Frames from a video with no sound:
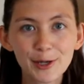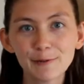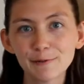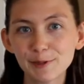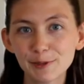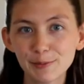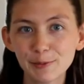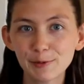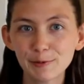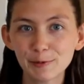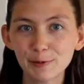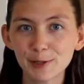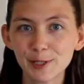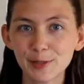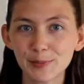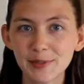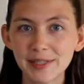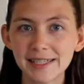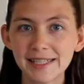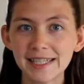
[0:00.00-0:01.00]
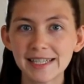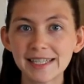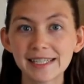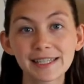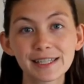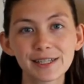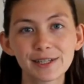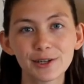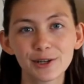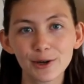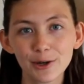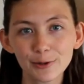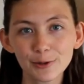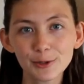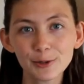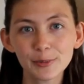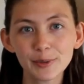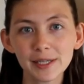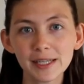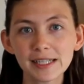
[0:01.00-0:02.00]
of A Spoonful of Species, your go-to
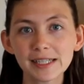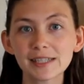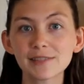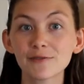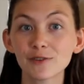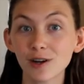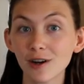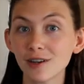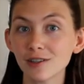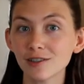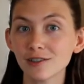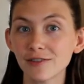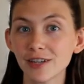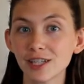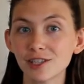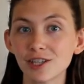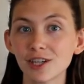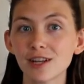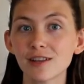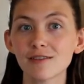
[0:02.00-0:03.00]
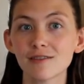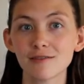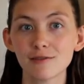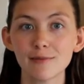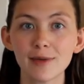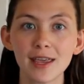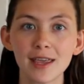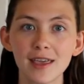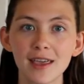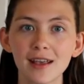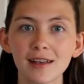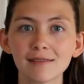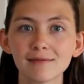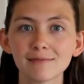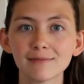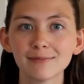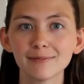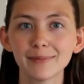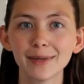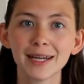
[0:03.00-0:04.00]
place for conservation through baking.
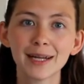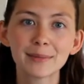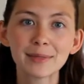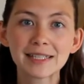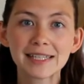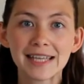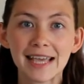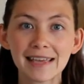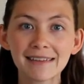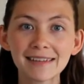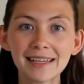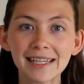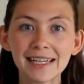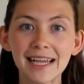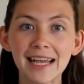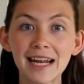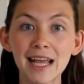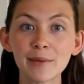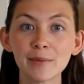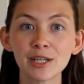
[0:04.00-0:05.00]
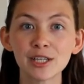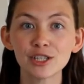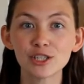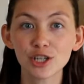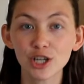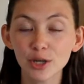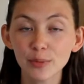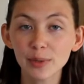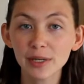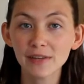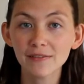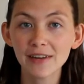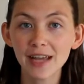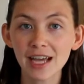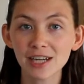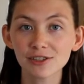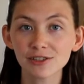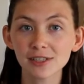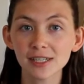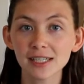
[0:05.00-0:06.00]
My name is Caitlin, and I'm an interpretive
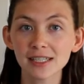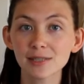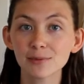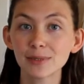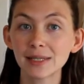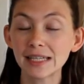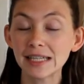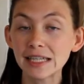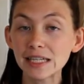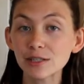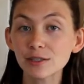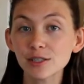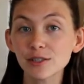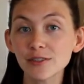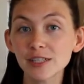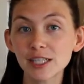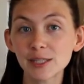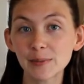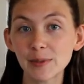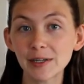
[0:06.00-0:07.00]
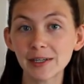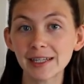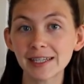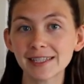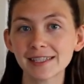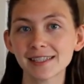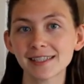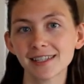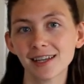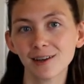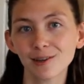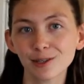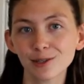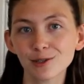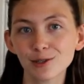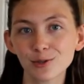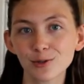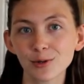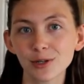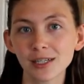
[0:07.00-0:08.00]
naturalist with years of experience telling the
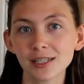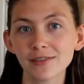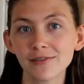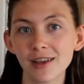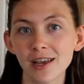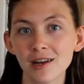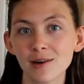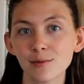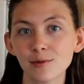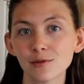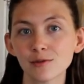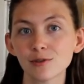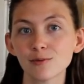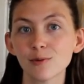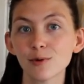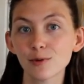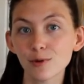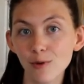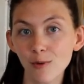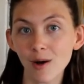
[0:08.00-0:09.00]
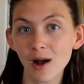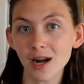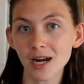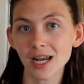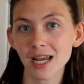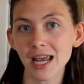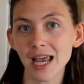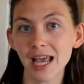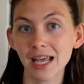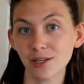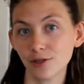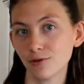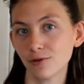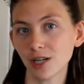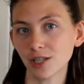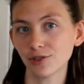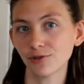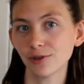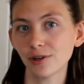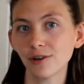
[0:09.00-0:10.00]
stories of animals, both aquatic and
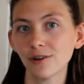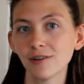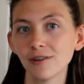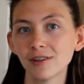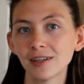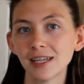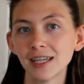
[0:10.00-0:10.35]
terrestrial.